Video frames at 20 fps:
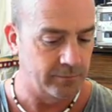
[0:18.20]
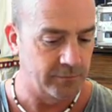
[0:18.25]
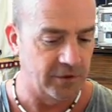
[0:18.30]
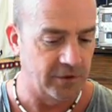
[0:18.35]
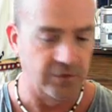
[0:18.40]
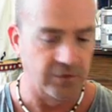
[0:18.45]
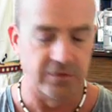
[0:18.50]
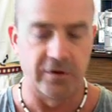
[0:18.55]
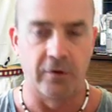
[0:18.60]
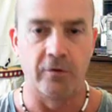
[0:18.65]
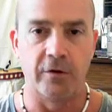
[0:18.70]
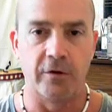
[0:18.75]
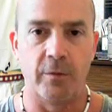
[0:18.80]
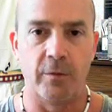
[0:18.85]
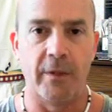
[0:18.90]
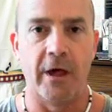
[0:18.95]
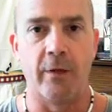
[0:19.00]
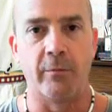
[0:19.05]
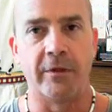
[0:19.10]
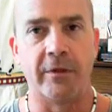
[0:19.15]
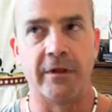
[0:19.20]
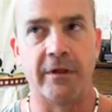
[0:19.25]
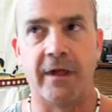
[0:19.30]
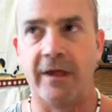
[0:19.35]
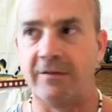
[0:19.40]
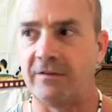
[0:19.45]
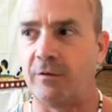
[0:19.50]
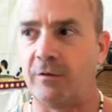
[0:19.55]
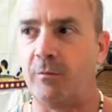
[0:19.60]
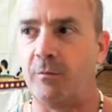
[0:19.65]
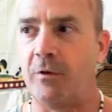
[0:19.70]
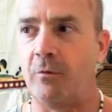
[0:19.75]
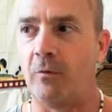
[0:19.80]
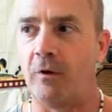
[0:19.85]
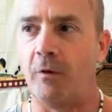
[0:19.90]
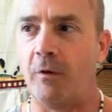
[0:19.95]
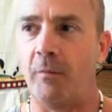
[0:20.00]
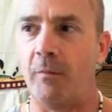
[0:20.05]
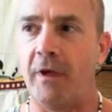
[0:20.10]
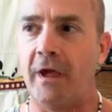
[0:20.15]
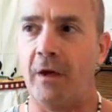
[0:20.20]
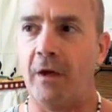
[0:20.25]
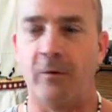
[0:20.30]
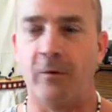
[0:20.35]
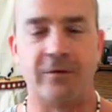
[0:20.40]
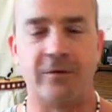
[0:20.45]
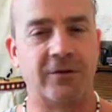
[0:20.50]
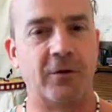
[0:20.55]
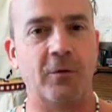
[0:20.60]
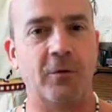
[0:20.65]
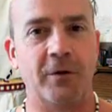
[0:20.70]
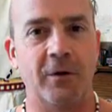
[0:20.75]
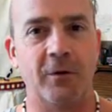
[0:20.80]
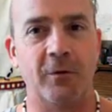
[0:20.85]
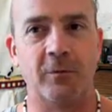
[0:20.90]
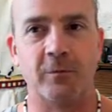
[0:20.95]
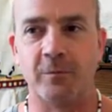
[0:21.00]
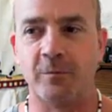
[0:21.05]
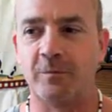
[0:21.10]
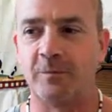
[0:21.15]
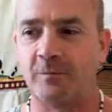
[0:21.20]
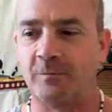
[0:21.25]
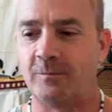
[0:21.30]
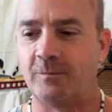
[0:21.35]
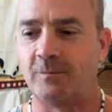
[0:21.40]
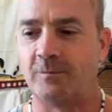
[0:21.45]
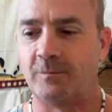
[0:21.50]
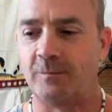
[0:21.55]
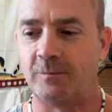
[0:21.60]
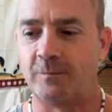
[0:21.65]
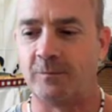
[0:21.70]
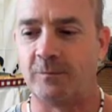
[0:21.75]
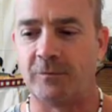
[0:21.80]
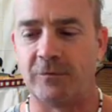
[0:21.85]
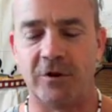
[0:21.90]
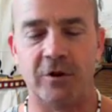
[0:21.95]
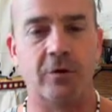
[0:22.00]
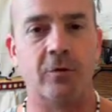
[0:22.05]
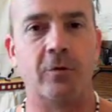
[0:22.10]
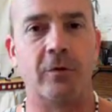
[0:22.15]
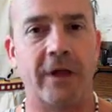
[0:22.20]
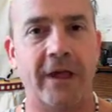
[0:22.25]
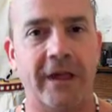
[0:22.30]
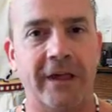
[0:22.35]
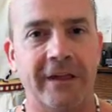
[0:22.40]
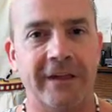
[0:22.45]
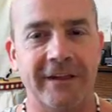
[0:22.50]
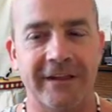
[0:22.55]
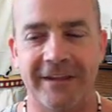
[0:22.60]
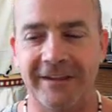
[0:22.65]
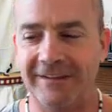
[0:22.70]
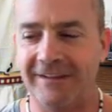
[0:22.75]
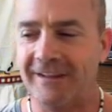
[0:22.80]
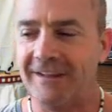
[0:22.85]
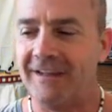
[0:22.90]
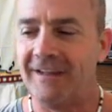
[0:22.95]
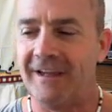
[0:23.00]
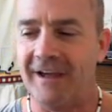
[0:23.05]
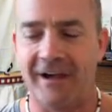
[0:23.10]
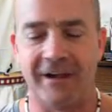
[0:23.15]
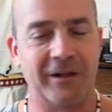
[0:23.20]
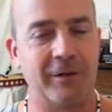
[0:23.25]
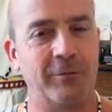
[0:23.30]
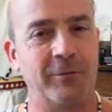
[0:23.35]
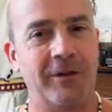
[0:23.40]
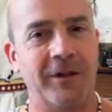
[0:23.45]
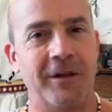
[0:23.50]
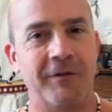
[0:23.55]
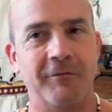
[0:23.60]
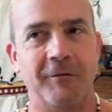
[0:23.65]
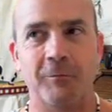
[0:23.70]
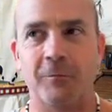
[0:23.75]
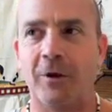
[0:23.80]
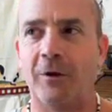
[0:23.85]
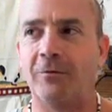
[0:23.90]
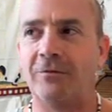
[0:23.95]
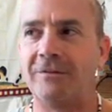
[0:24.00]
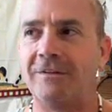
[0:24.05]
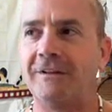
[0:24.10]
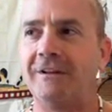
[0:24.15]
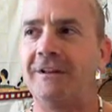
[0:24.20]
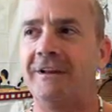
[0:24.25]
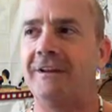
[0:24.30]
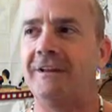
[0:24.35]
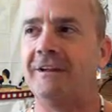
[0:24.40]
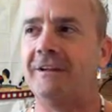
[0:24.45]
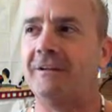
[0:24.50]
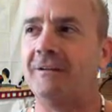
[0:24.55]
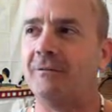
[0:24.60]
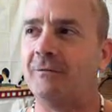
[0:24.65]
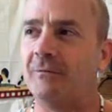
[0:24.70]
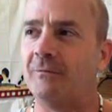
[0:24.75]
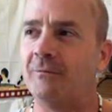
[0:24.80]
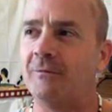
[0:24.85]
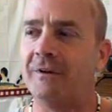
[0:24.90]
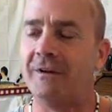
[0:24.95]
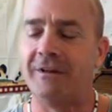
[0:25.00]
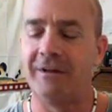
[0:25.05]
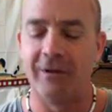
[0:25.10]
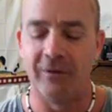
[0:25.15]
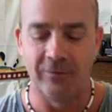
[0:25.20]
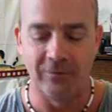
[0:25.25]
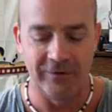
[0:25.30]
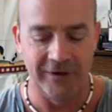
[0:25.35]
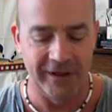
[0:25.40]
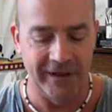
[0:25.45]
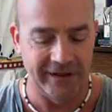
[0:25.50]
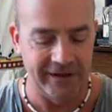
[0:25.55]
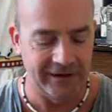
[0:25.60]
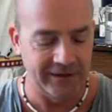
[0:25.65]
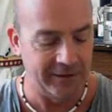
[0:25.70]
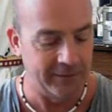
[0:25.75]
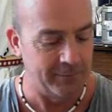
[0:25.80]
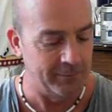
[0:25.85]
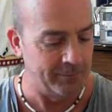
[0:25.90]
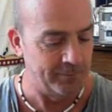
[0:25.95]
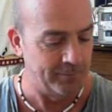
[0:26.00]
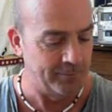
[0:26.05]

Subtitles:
concerned about me, asking me where I'm at, what's going on, you okay, how come you haven't posted any videos lately.